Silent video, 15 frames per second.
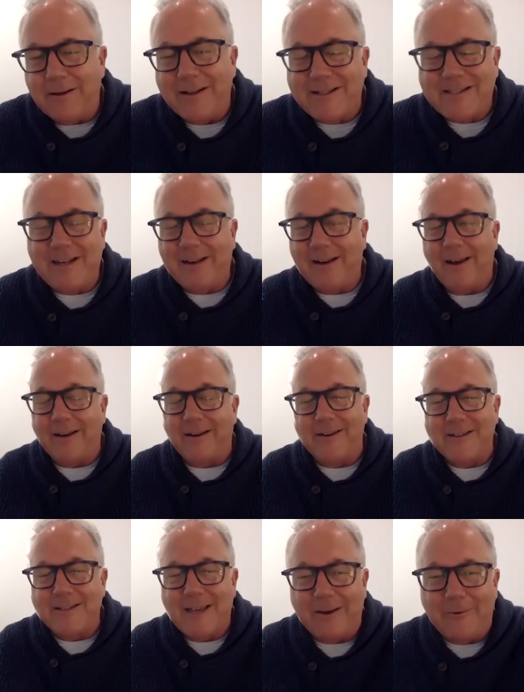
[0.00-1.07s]
it's like
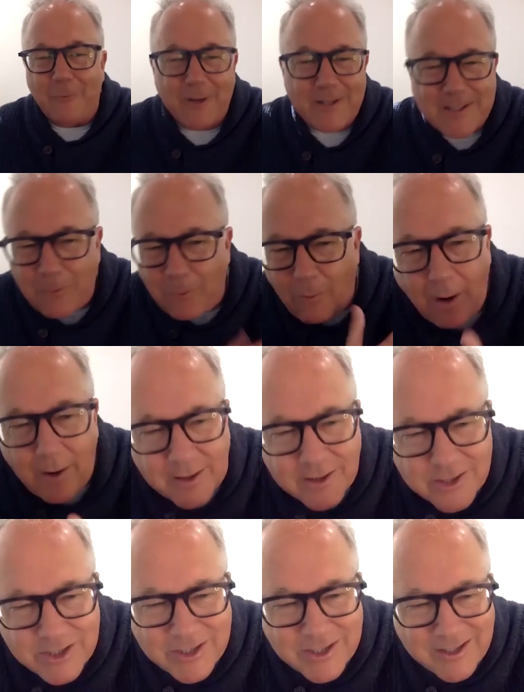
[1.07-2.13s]
God saying, what's a
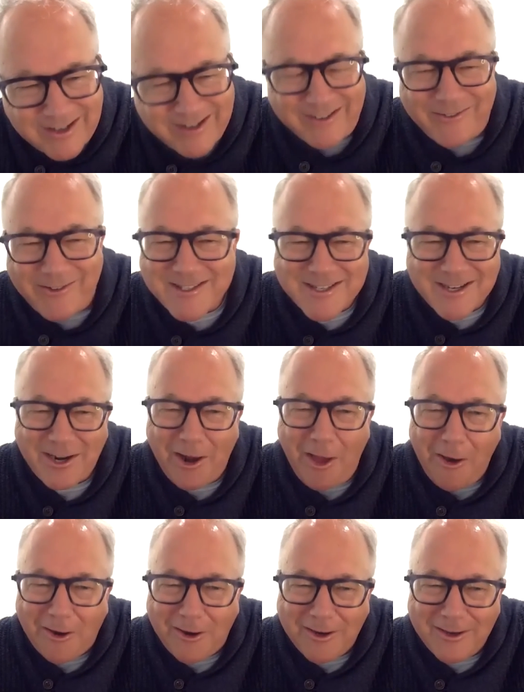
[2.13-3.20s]
watch? What's a
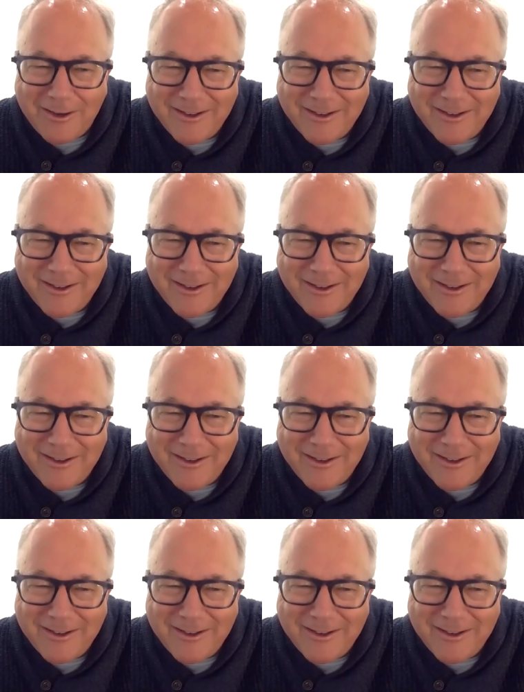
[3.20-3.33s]
clock?